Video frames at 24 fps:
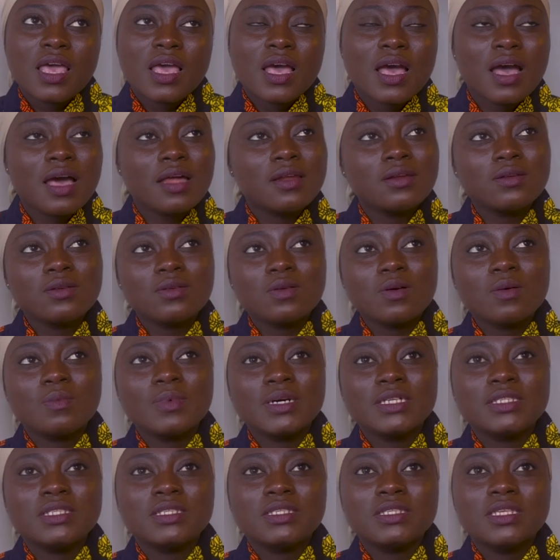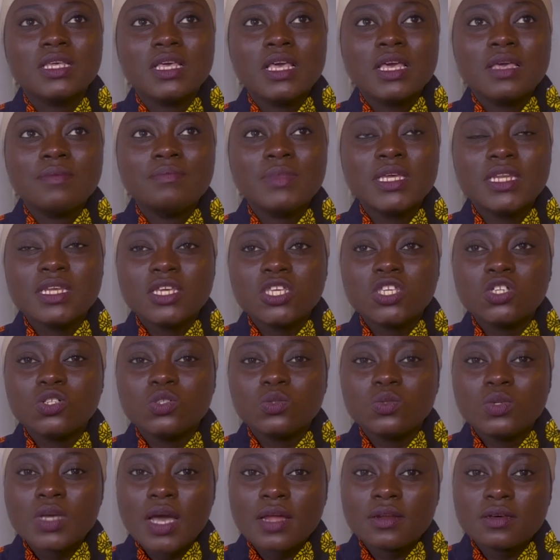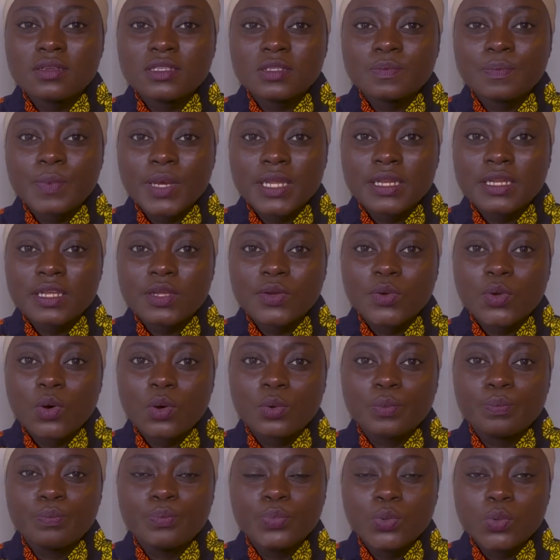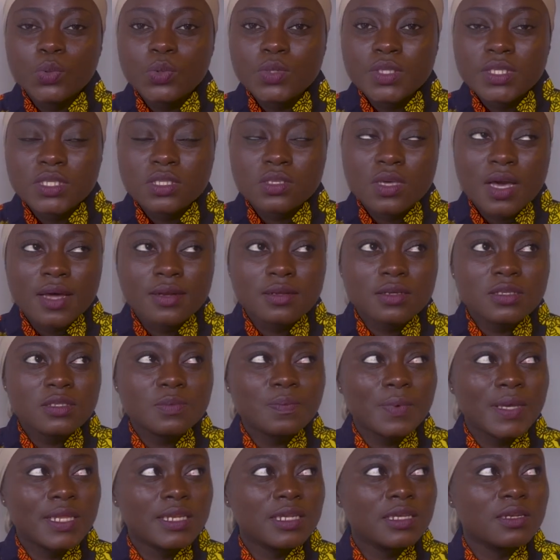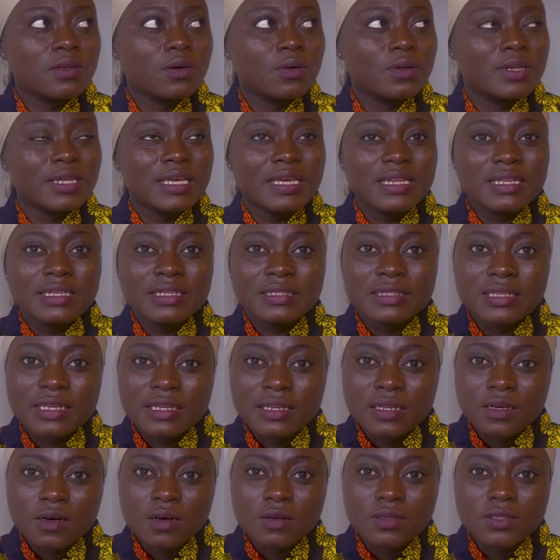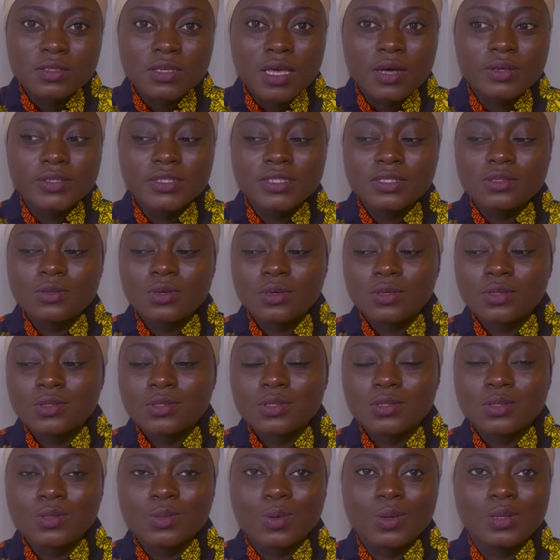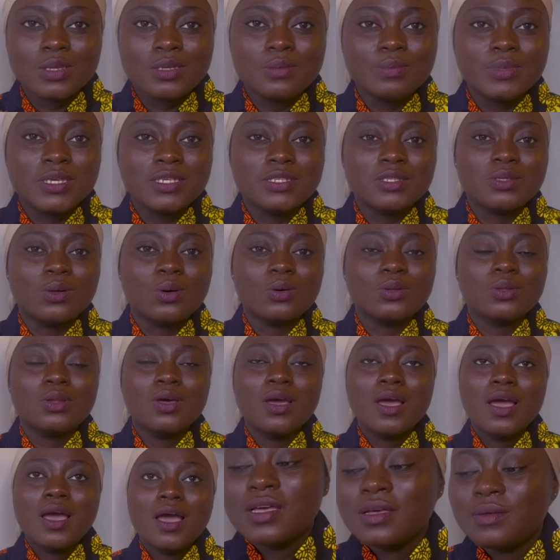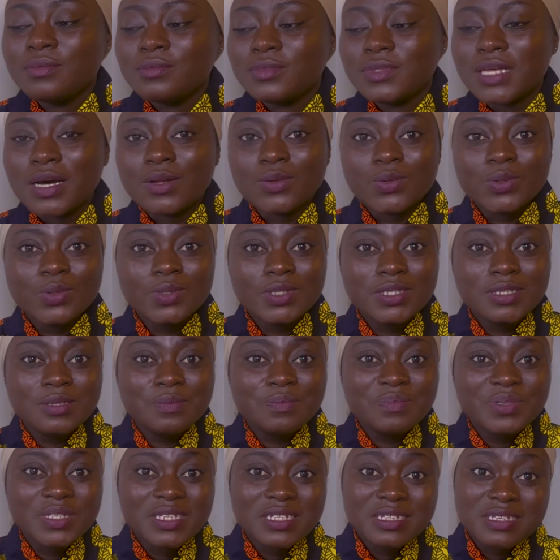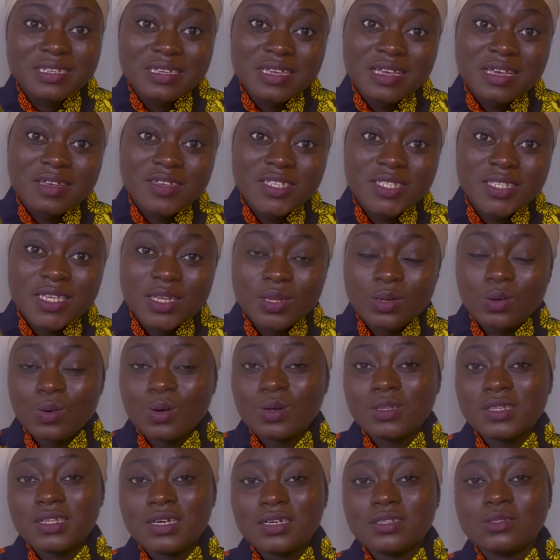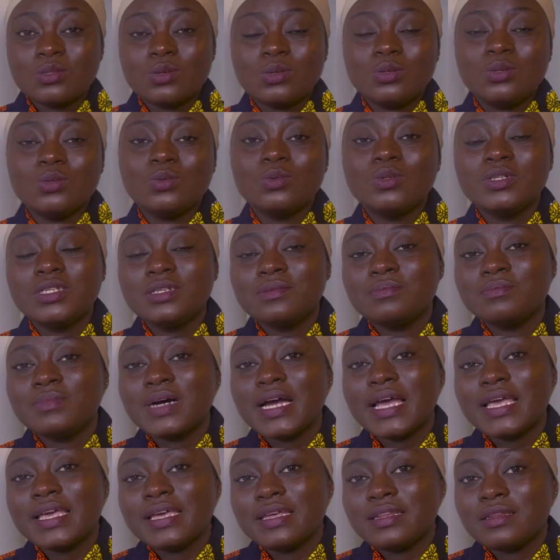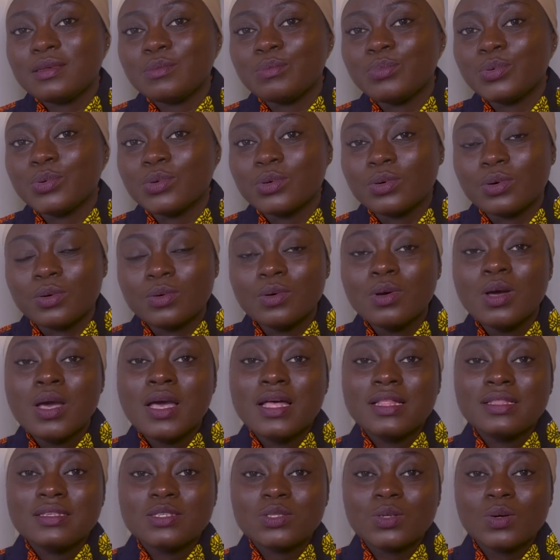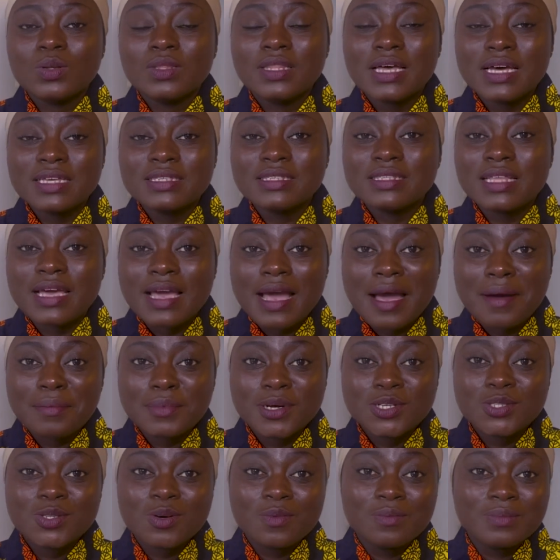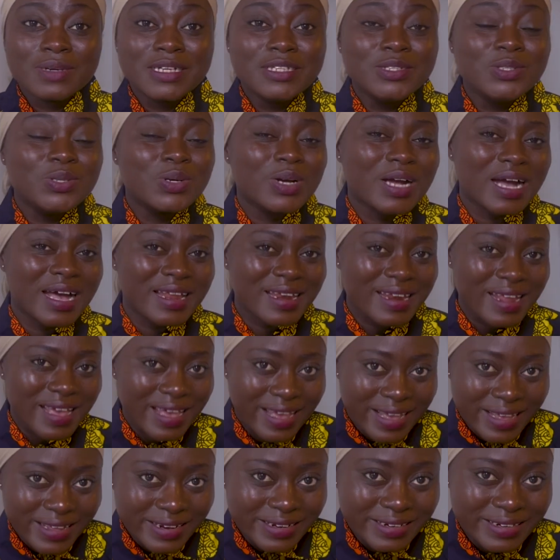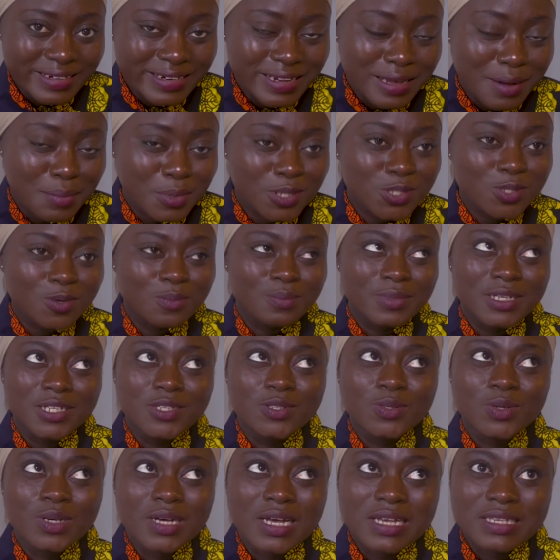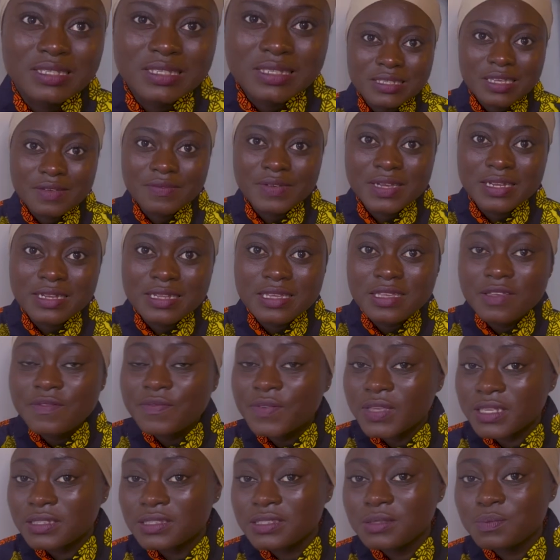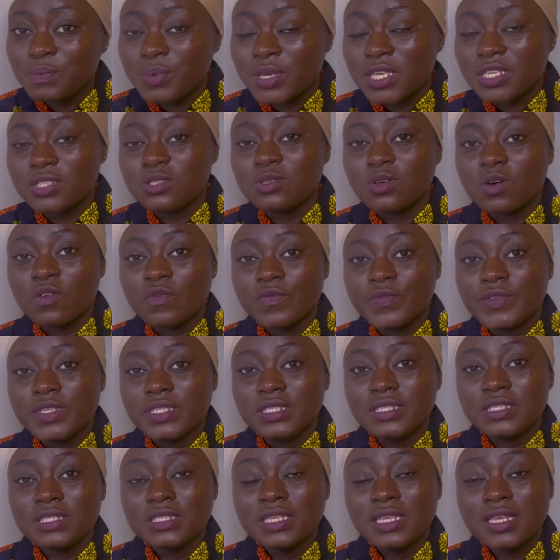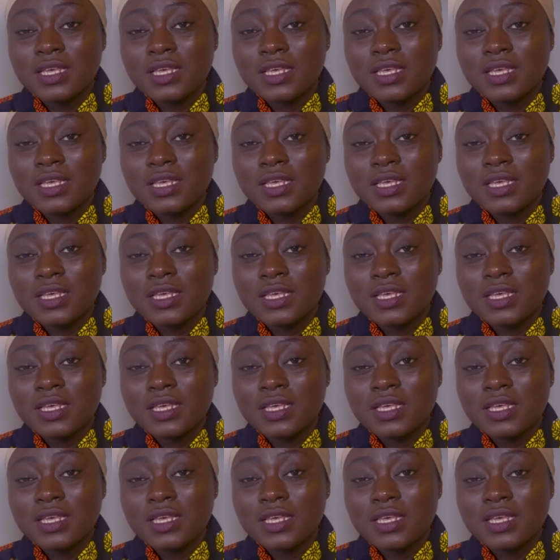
I don't know, but meaning you, you are not spending on books, you are not spending on anything else. You are just going to solely based on downloading P D Fs and all that. So you wouldn't buy any book. Or, so that's the amount of money you can earn, the amount of money you can save, and if it pays your fees.